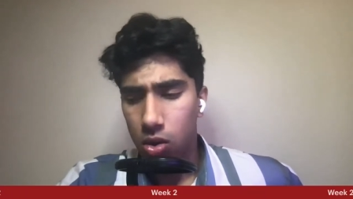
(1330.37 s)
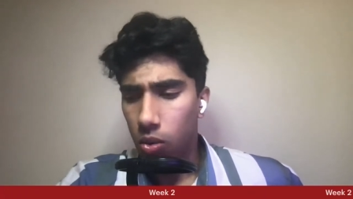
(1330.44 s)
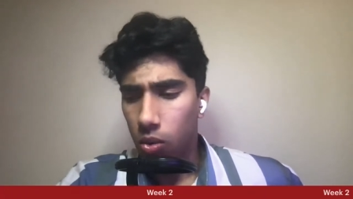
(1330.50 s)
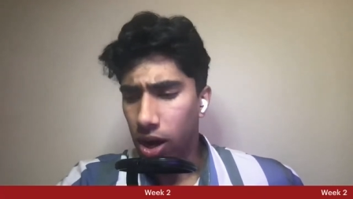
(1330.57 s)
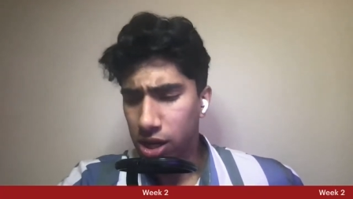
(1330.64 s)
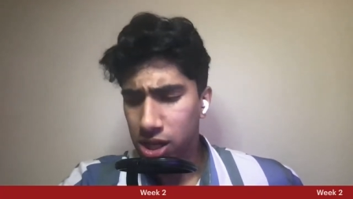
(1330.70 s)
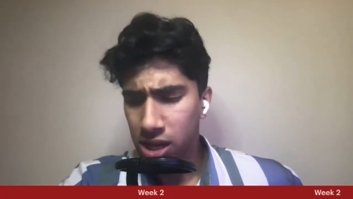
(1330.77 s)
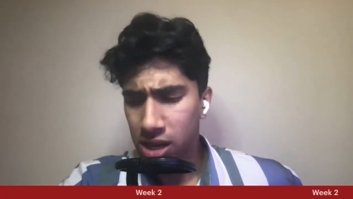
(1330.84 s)

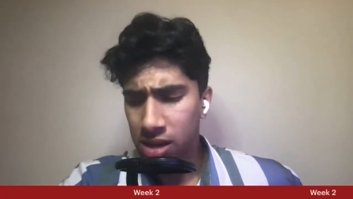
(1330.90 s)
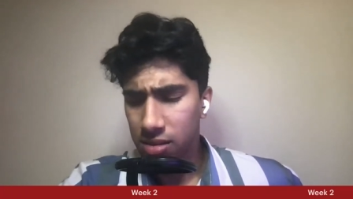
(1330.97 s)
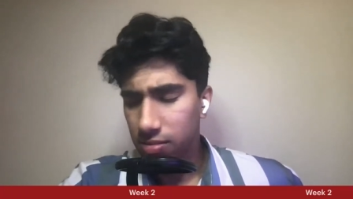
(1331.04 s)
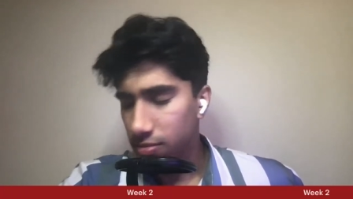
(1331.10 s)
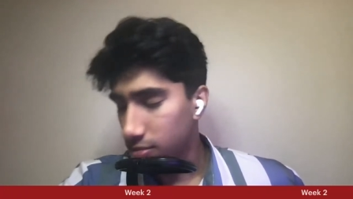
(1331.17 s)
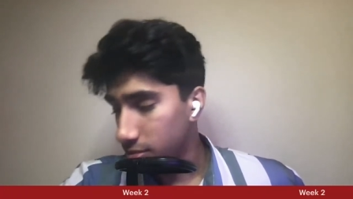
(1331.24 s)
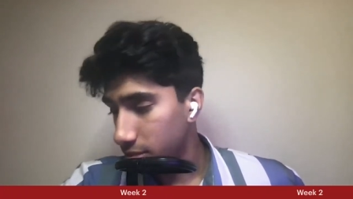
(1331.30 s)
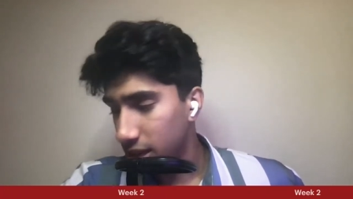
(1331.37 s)
Washington
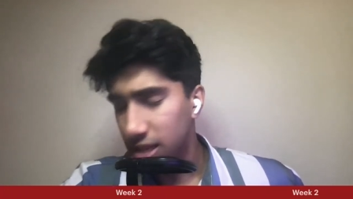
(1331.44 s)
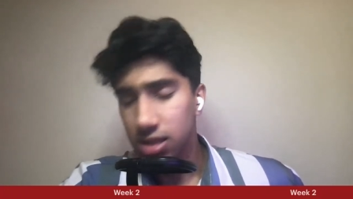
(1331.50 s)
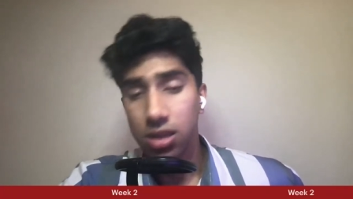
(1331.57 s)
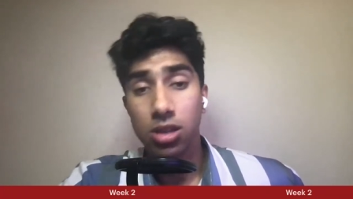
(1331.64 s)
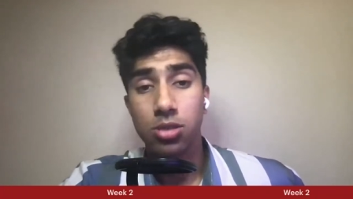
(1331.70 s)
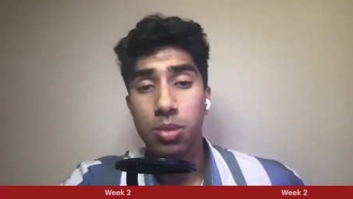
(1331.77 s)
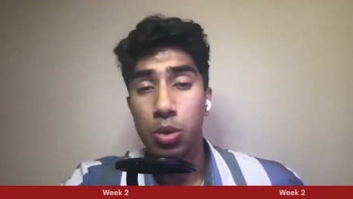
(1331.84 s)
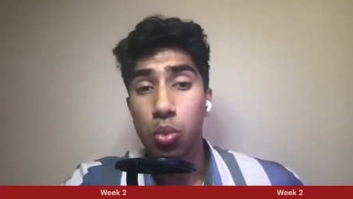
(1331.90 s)

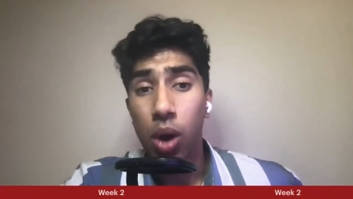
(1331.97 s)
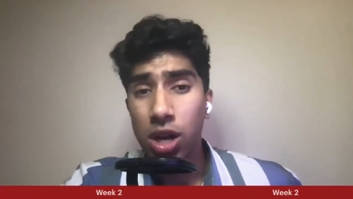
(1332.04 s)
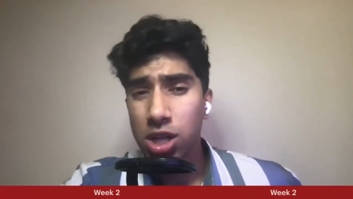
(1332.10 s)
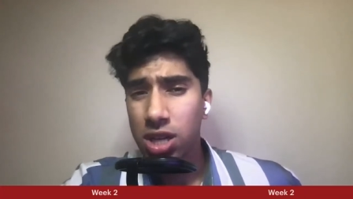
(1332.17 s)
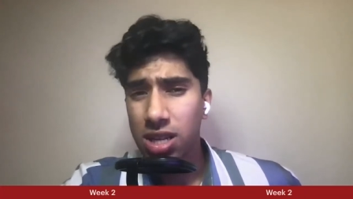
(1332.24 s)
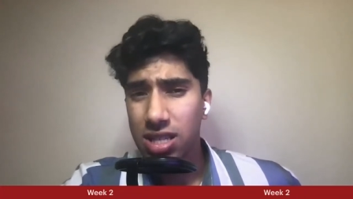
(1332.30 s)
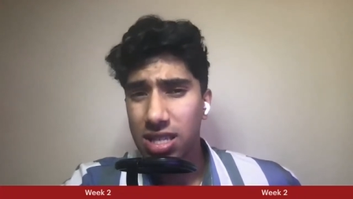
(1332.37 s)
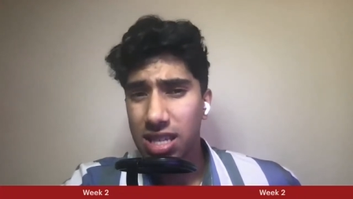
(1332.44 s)

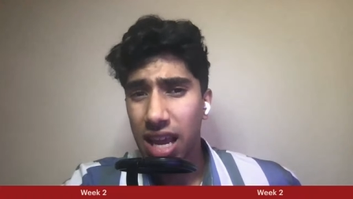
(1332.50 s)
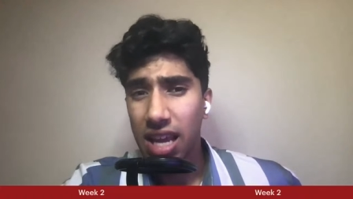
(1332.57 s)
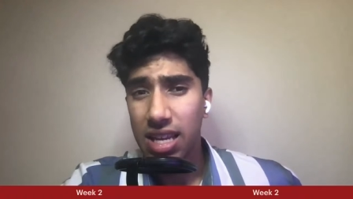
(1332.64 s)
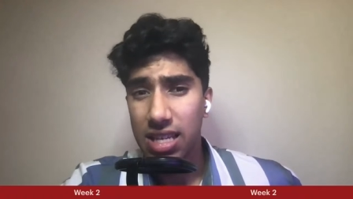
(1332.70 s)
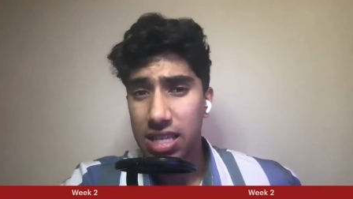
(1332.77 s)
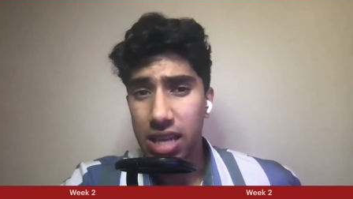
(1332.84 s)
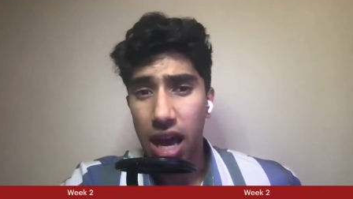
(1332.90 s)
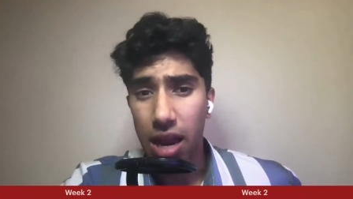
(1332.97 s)
State
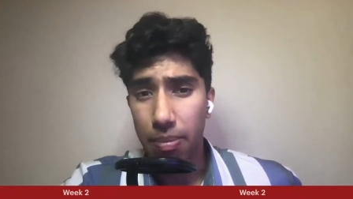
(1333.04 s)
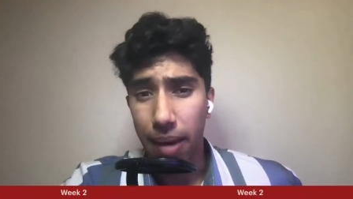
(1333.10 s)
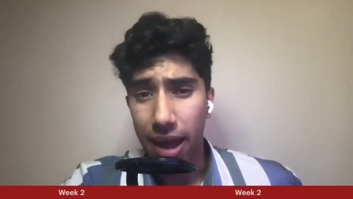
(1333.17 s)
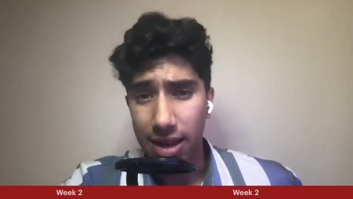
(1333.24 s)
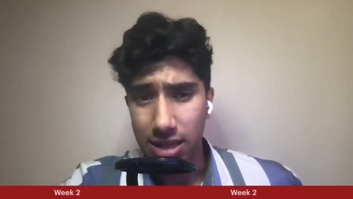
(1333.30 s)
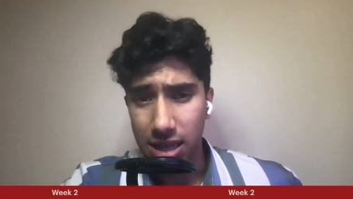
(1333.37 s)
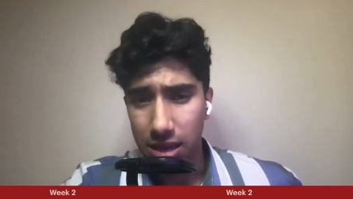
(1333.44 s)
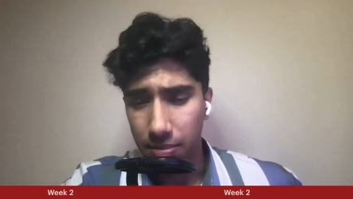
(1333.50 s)
is not a
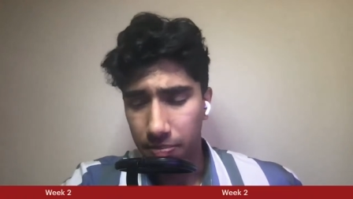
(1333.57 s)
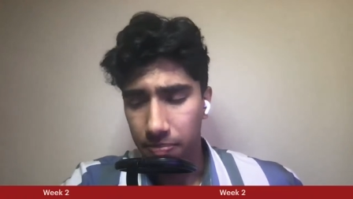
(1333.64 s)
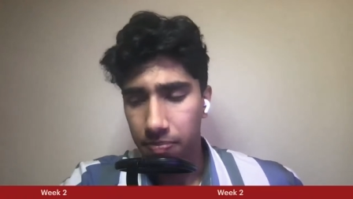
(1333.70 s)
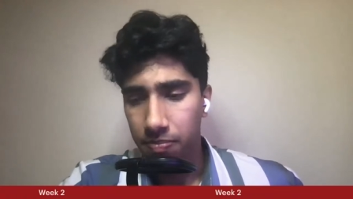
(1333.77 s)
bad team.